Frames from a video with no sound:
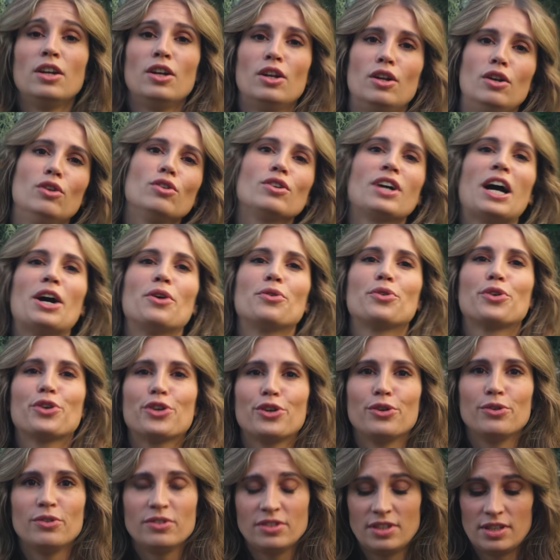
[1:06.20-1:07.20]
Look how
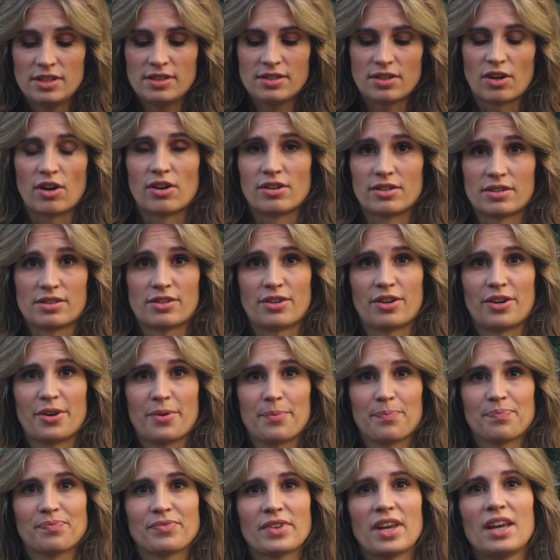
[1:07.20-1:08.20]
cute these hearts are.
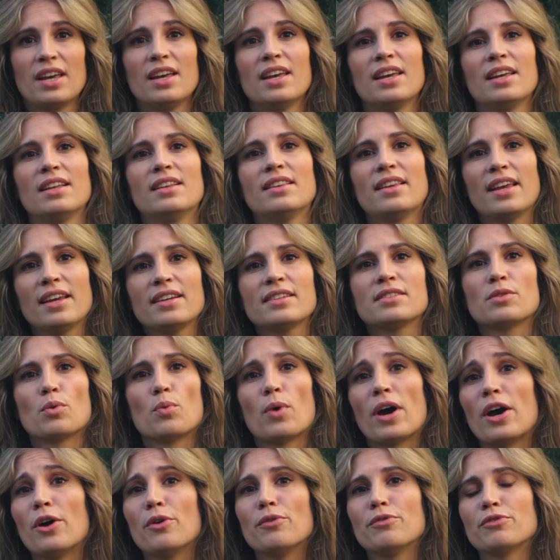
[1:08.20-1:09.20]
It takes a
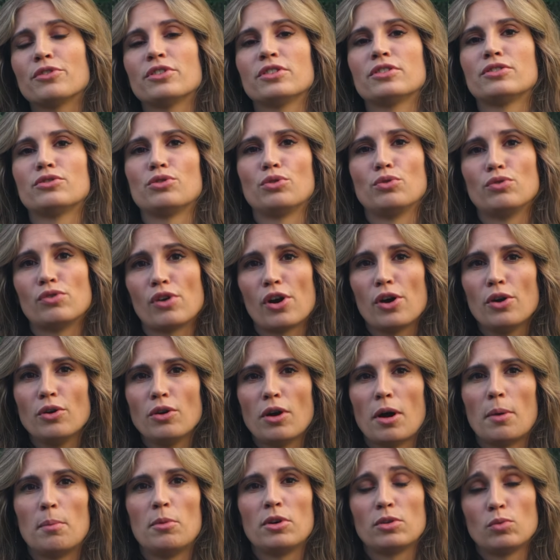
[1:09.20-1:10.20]
while for it to grow,
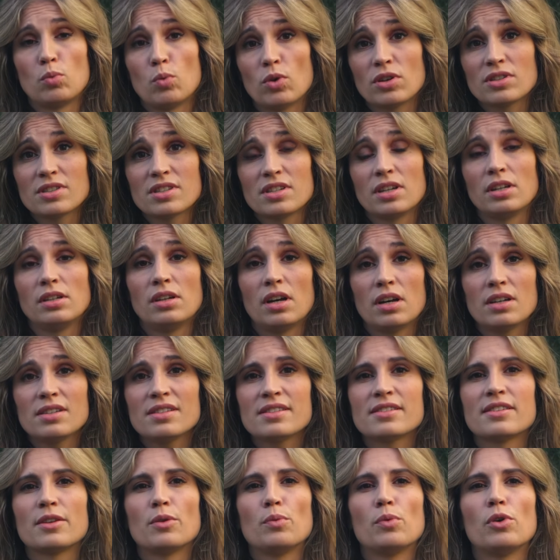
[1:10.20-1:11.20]
but once he
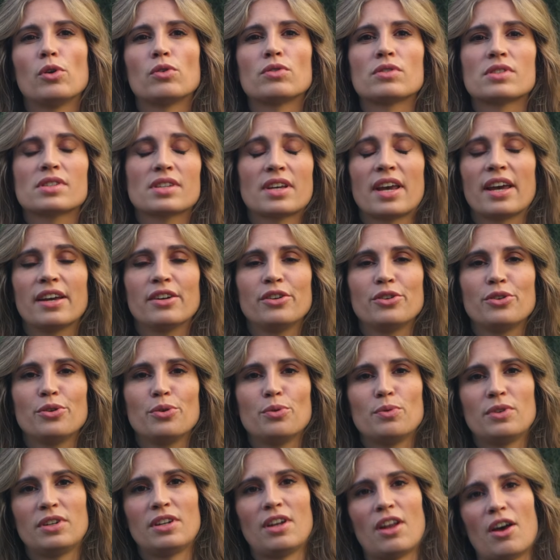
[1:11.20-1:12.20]
does, he will scatter you
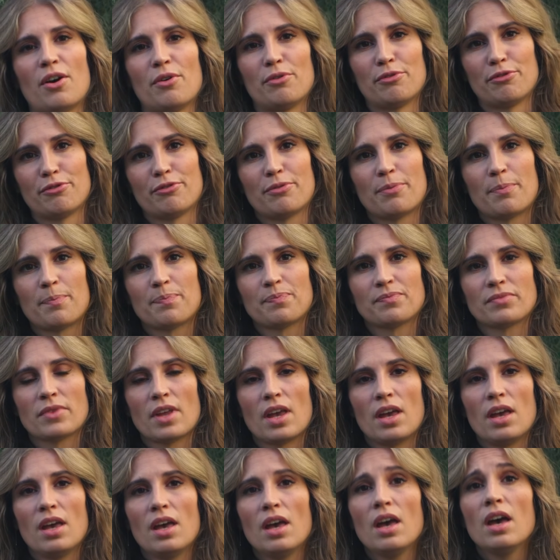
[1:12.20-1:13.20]
with love.
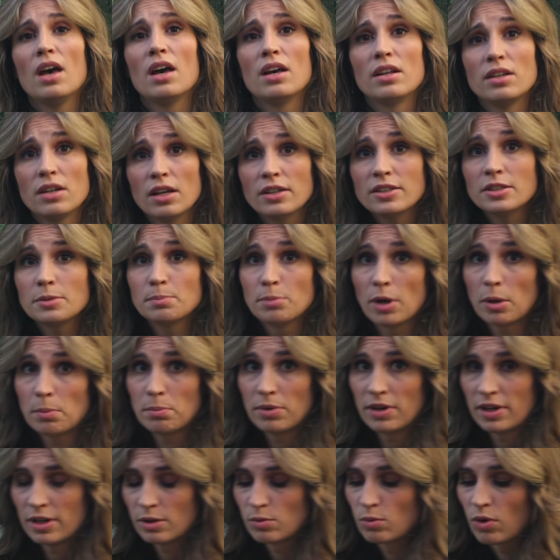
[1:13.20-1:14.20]
Another
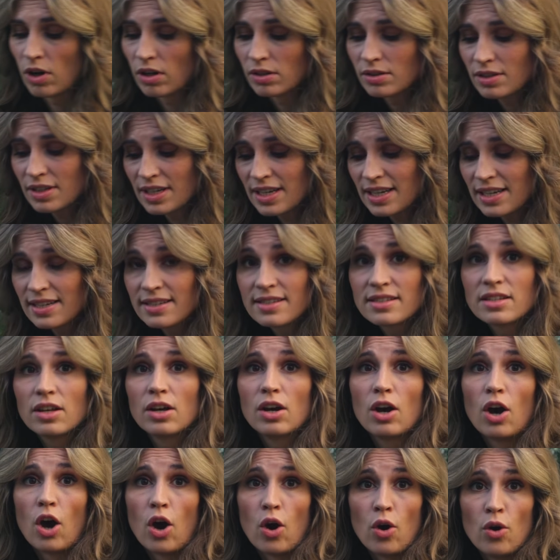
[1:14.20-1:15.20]
popular one is the
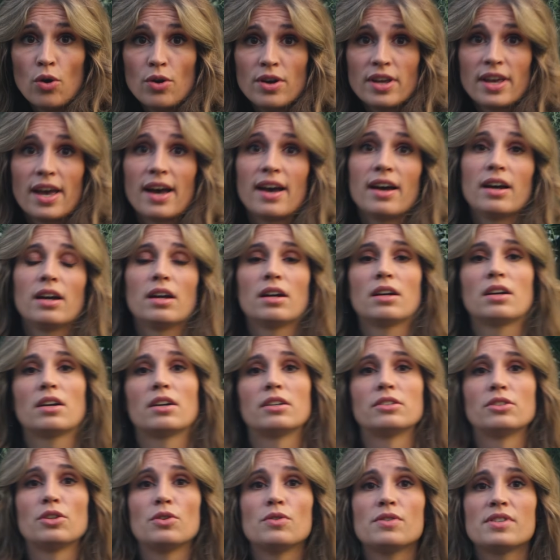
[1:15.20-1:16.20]
Hoya
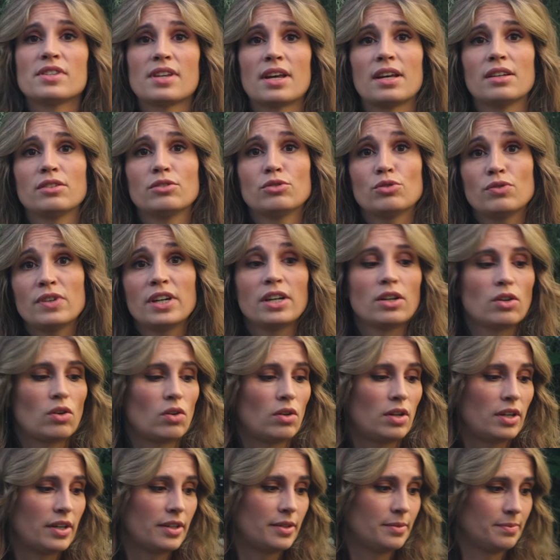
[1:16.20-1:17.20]
Carnosa
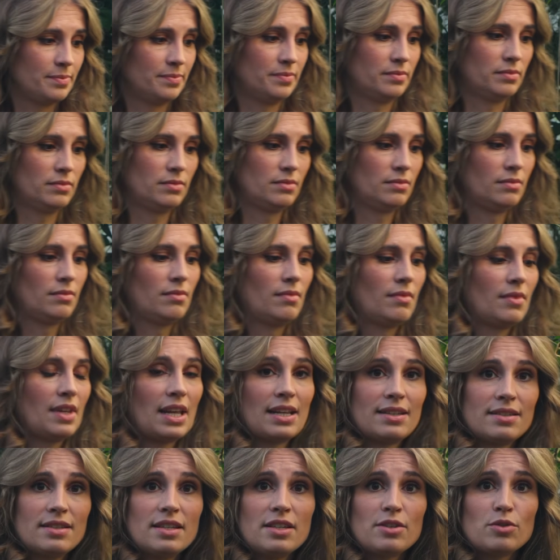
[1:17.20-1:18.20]
Tricolor.
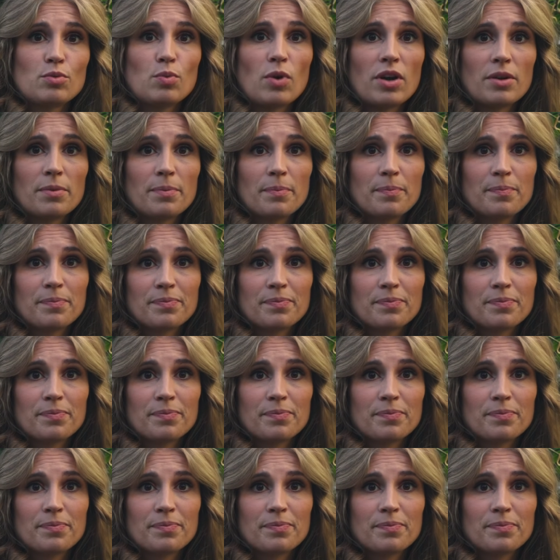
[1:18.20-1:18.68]
That's this one.